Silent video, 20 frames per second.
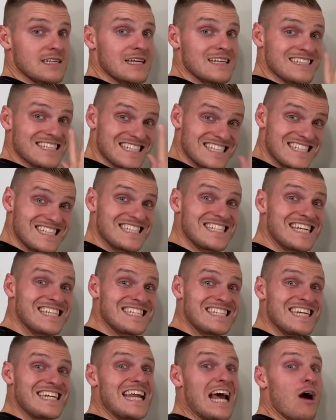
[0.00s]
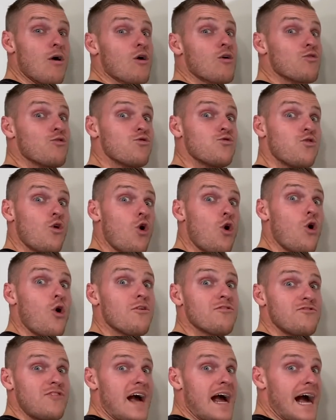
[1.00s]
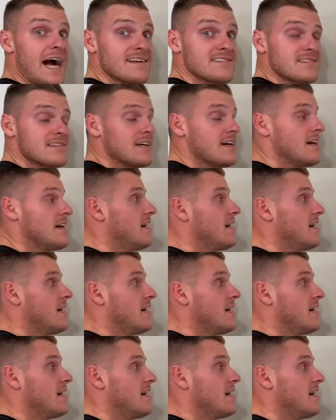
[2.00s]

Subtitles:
That's a 16-hour full fast.